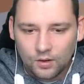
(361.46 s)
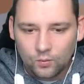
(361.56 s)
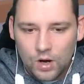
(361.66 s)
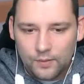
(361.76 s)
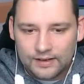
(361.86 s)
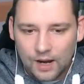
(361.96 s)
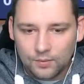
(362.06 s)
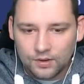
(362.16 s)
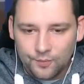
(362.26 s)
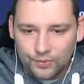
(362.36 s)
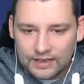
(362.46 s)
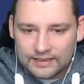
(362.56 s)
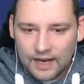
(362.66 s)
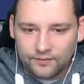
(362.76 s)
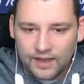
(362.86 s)
Where are we now? We're going to bring it
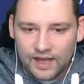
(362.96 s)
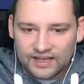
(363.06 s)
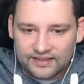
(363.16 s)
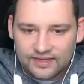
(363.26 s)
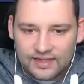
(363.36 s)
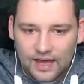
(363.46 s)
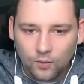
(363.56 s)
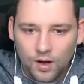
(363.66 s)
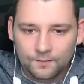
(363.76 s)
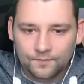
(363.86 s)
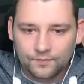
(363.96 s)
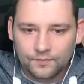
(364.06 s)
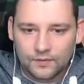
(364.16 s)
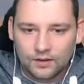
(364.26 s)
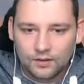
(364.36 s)
down there. Get that one.
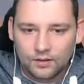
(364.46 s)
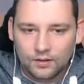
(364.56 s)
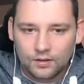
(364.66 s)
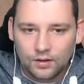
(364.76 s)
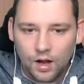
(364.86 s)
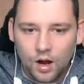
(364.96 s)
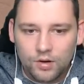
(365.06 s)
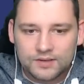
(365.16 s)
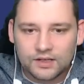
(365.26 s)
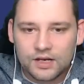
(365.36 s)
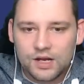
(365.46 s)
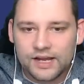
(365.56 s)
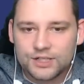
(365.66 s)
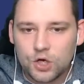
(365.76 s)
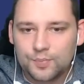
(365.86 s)
Oh no, it's only
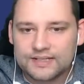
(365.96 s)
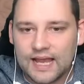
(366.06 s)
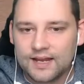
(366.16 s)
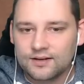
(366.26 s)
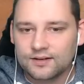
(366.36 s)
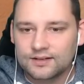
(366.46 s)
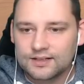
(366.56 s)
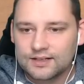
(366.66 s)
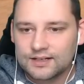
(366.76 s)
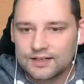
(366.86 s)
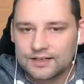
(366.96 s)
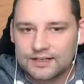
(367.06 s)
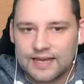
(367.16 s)
92%. You